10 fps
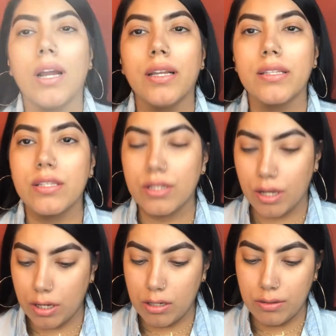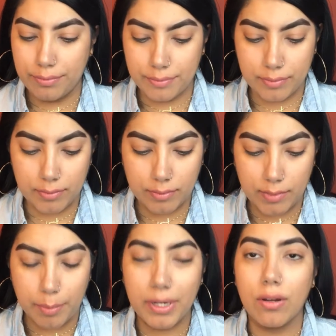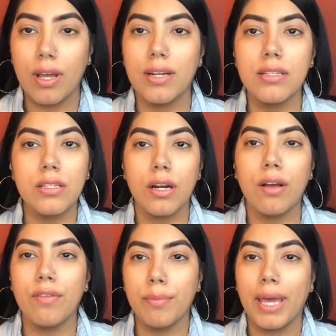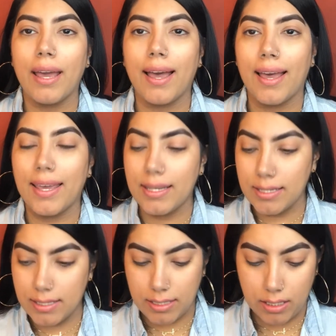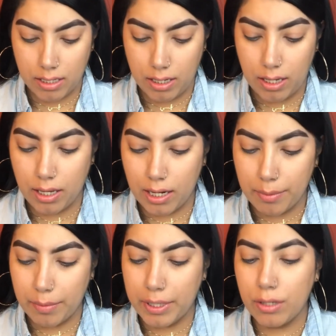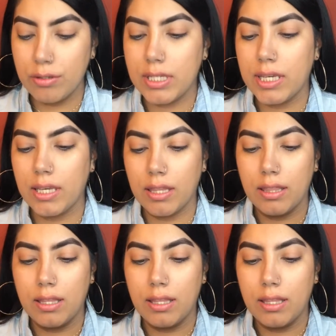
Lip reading: right, so I'm gonna go ahead and start off with my eyes, and I'm gonna be using